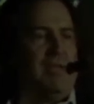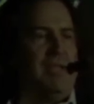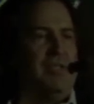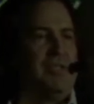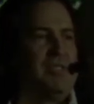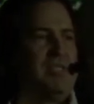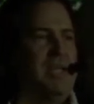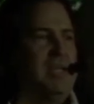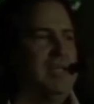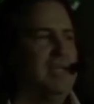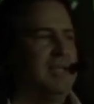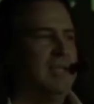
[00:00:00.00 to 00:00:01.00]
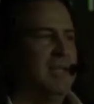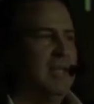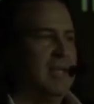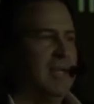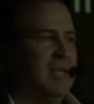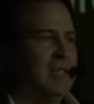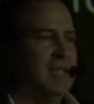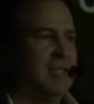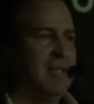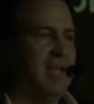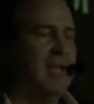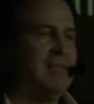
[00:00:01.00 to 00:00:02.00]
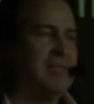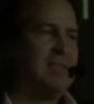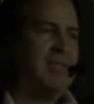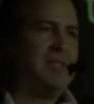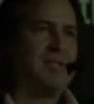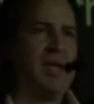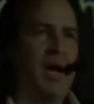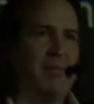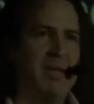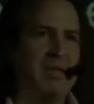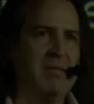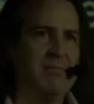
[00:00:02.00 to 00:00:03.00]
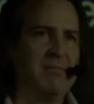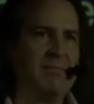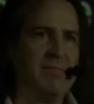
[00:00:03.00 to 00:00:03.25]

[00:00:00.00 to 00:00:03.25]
and you're saying, uh, hey, this thing's coming.